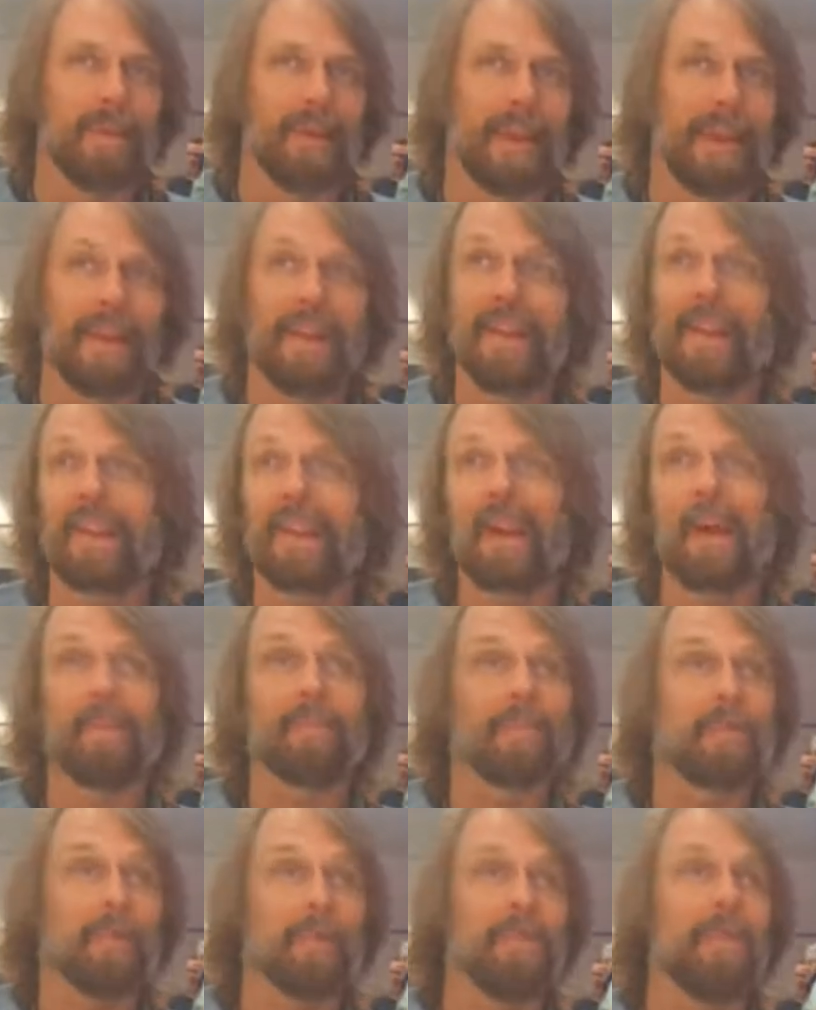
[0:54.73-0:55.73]
He didn't
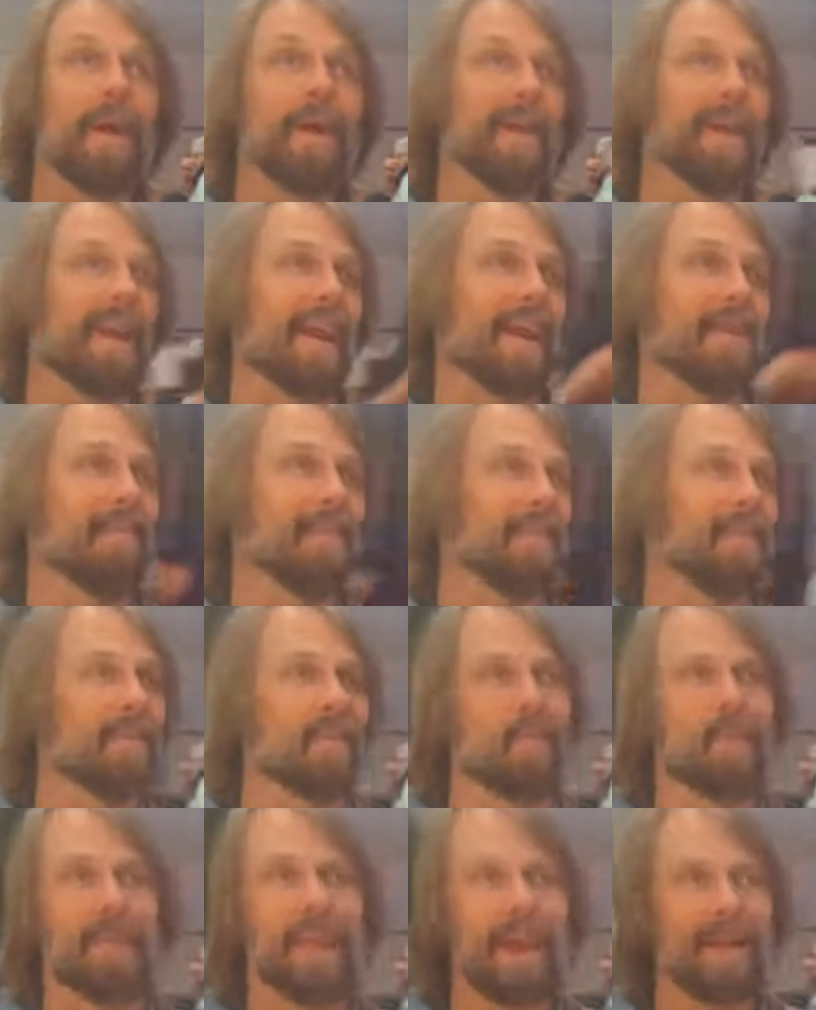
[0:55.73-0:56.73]
come to my cabin.
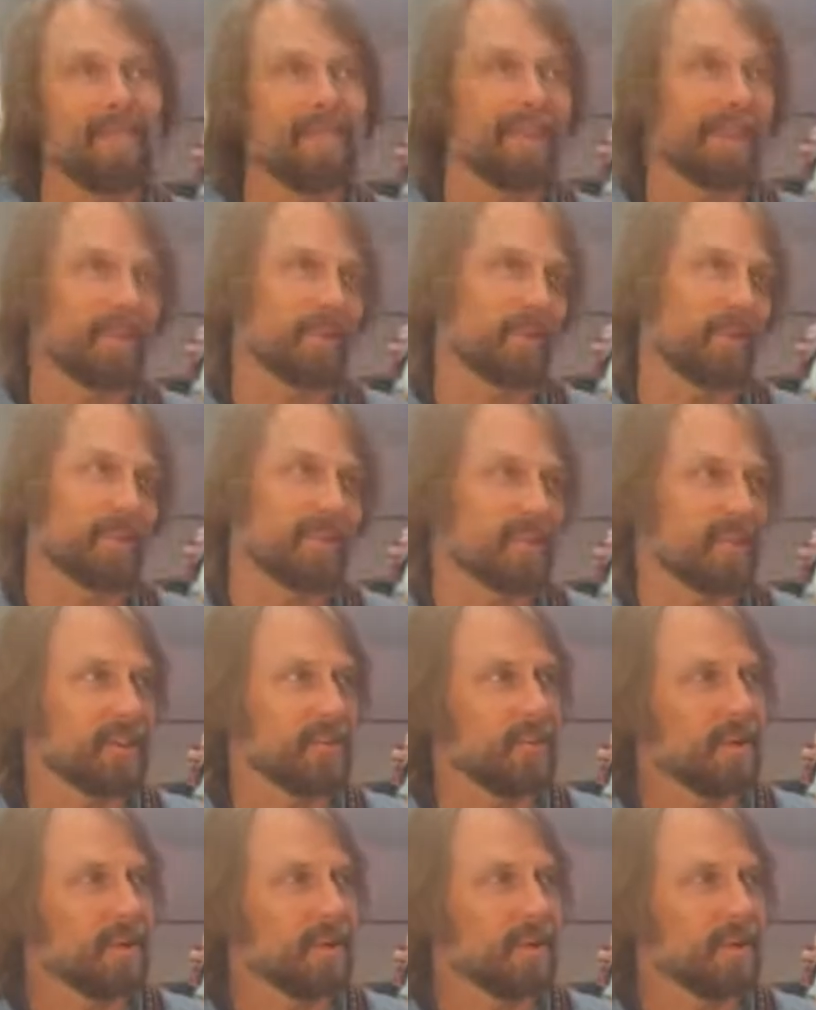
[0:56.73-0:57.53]
We have electricity.